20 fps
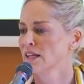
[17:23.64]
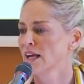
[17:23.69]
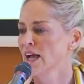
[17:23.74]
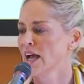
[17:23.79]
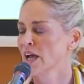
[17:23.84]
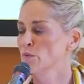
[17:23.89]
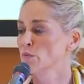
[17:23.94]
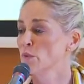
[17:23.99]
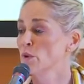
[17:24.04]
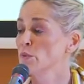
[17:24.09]

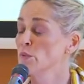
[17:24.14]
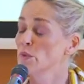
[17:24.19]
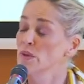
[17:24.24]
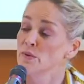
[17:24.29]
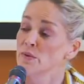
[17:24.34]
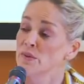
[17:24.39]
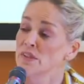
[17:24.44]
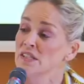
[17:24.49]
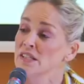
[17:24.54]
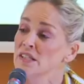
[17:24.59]
And when we
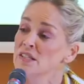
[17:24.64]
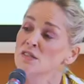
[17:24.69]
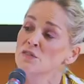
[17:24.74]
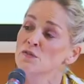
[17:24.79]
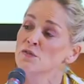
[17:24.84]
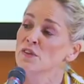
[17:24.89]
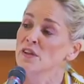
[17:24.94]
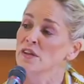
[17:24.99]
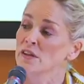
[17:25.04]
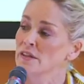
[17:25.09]
release
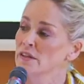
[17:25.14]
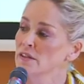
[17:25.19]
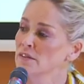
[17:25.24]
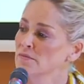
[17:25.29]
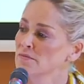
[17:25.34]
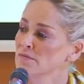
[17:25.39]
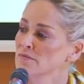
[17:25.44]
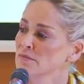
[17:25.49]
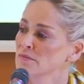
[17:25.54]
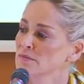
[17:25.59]
fear
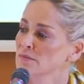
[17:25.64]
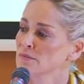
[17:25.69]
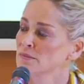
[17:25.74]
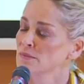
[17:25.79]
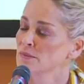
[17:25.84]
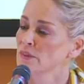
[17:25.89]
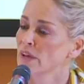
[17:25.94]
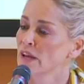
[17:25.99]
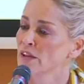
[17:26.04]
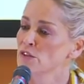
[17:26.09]

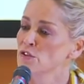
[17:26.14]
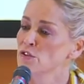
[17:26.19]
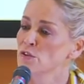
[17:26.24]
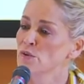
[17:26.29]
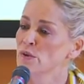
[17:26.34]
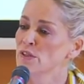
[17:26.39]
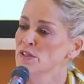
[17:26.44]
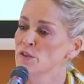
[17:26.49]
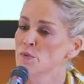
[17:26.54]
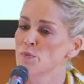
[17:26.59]
and
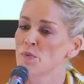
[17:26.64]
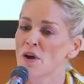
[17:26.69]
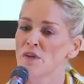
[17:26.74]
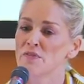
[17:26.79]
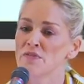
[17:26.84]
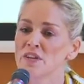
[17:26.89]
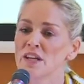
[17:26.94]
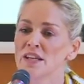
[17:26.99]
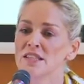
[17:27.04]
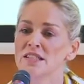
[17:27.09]
do as the
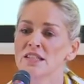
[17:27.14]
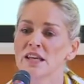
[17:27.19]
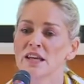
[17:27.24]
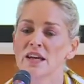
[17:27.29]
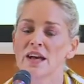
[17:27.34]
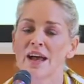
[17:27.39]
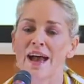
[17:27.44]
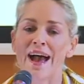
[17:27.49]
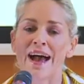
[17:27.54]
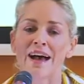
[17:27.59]
prophet
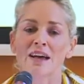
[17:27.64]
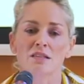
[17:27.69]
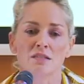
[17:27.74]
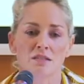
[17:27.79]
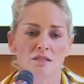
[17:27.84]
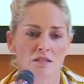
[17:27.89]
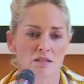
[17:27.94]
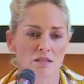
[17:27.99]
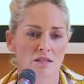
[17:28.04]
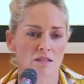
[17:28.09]
Isaiah
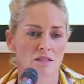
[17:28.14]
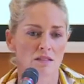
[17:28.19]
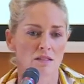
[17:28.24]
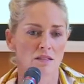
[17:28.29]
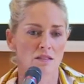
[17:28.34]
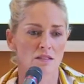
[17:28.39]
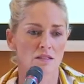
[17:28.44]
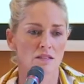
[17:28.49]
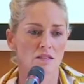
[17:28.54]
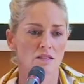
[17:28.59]
asked,
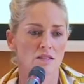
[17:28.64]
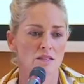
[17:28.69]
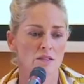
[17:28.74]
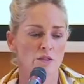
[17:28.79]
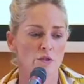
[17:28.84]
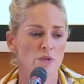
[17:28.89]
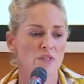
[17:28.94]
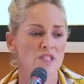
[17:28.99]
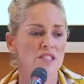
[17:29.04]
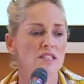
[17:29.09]

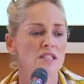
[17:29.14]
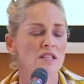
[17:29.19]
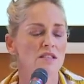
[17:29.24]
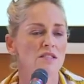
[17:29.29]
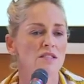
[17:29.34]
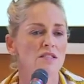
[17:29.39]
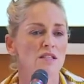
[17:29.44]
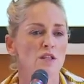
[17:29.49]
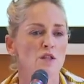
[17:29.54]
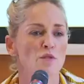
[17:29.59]
to
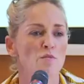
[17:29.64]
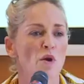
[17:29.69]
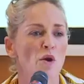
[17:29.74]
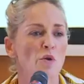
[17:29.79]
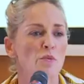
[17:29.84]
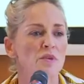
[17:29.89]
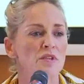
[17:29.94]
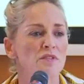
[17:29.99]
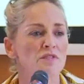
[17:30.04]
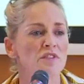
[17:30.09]
exist in the
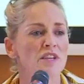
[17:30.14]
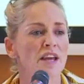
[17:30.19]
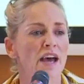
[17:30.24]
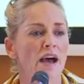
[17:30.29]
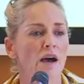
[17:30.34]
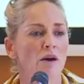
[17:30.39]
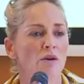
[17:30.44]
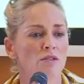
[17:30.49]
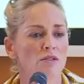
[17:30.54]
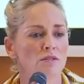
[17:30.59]
moment of
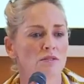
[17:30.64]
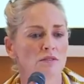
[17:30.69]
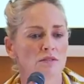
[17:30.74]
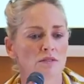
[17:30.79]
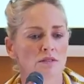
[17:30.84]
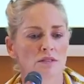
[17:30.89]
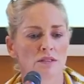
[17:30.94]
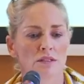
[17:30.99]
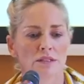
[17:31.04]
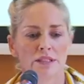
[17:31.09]
now,
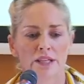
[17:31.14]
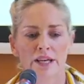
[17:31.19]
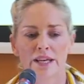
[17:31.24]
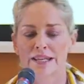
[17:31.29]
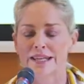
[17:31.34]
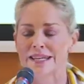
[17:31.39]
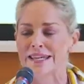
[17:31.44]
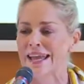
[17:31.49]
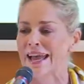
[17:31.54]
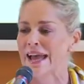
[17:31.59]

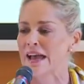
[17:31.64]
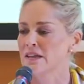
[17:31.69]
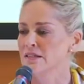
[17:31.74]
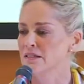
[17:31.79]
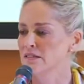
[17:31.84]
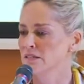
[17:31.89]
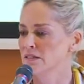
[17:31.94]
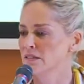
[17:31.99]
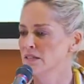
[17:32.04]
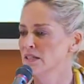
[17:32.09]
and
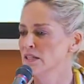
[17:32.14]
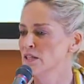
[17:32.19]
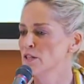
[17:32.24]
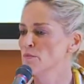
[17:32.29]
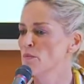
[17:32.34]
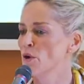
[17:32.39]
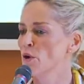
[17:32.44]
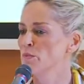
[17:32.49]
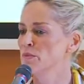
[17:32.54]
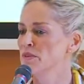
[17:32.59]
again in the
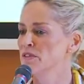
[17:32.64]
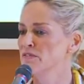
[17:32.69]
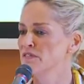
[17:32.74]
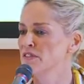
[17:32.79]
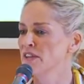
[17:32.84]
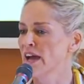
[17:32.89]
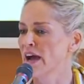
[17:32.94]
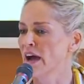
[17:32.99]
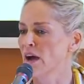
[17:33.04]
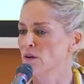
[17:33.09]
moment of
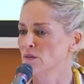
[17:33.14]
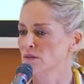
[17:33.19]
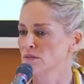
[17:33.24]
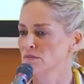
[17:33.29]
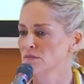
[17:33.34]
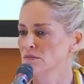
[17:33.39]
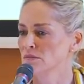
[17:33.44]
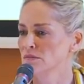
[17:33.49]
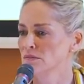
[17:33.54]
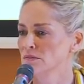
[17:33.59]
now,
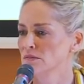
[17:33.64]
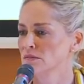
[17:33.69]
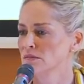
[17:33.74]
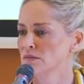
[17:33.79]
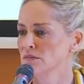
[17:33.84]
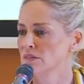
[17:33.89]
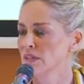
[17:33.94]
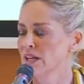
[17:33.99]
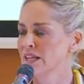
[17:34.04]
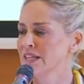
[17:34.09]

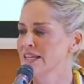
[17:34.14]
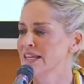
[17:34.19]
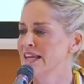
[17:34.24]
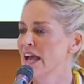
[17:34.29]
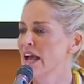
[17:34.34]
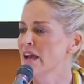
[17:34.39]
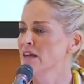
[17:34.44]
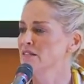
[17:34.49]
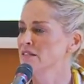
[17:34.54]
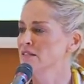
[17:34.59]
and
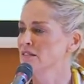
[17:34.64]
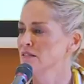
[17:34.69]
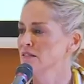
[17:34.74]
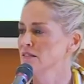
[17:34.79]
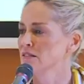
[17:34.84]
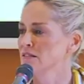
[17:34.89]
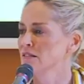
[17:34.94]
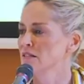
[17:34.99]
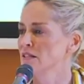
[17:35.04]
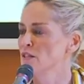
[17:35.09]
again
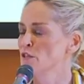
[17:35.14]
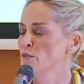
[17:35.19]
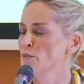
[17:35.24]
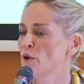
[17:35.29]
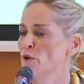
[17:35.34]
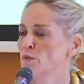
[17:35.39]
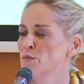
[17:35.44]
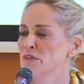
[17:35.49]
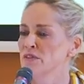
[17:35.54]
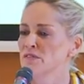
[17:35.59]
in the
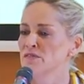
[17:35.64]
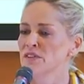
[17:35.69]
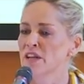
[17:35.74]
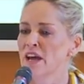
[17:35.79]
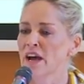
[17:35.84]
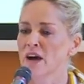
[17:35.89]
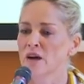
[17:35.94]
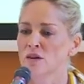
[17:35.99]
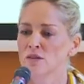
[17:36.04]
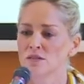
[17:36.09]
moment of
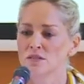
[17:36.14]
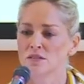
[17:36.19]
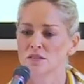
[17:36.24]
now,